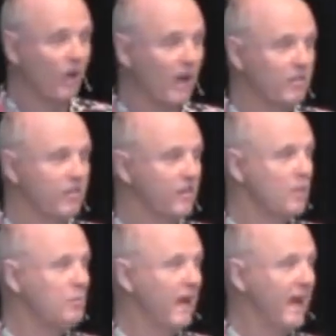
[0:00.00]
out of the
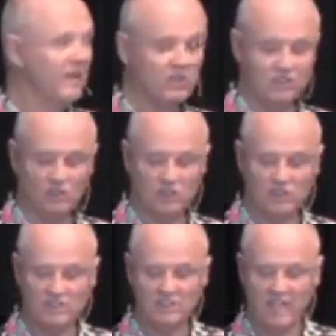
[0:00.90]
compassion that
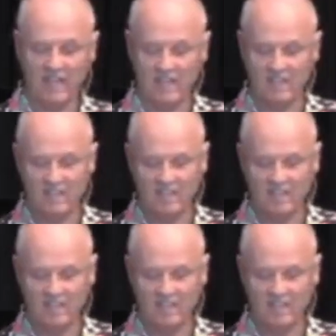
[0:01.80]
Jesus had,